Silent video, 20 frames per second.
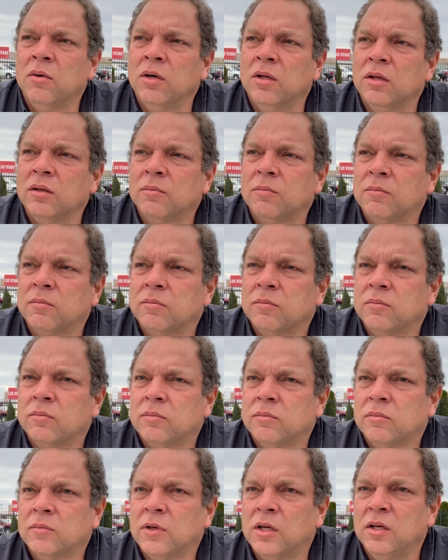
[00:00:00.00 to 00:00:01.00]
We'll
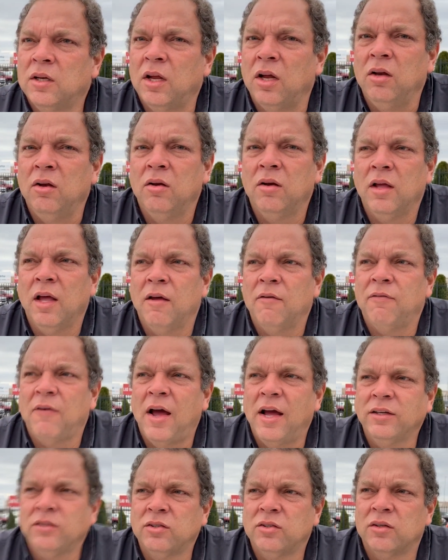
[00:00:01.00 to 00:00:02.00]
continue to get
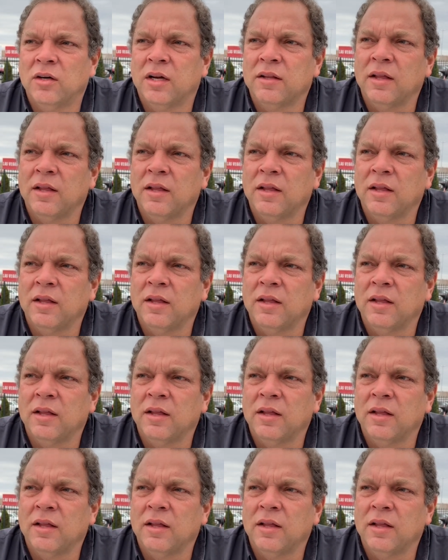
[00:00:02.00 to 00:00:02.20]
faster.